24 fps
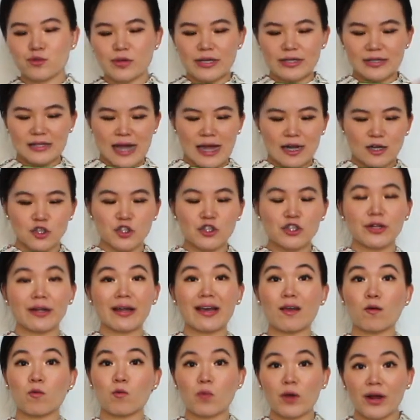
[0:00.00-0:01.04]
is
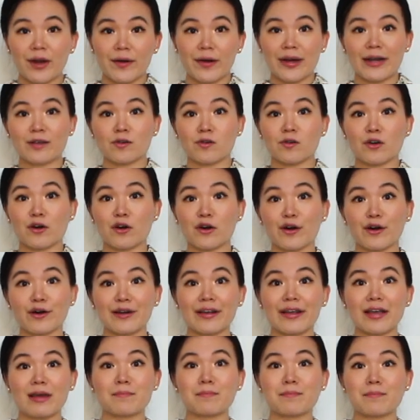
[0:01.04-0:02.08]
actually wearing your
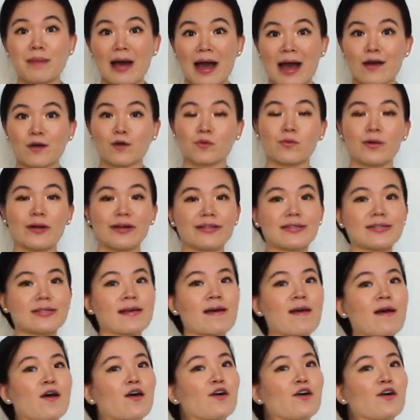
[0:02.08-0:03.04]
cardigan backwards.